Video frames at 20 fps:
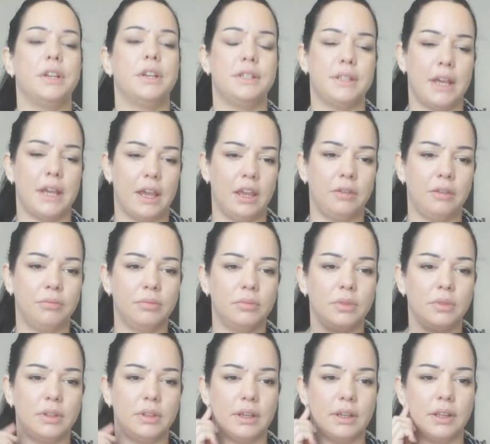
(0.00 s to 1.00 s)

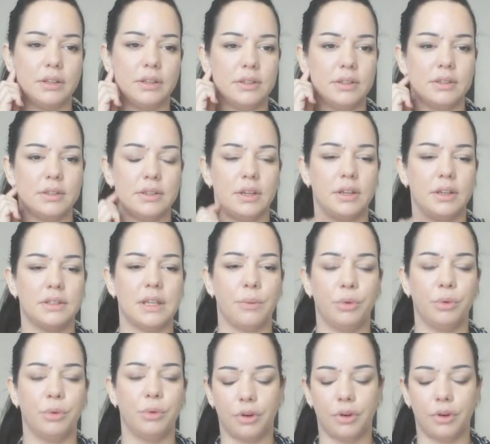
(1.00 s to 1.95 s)
time that someone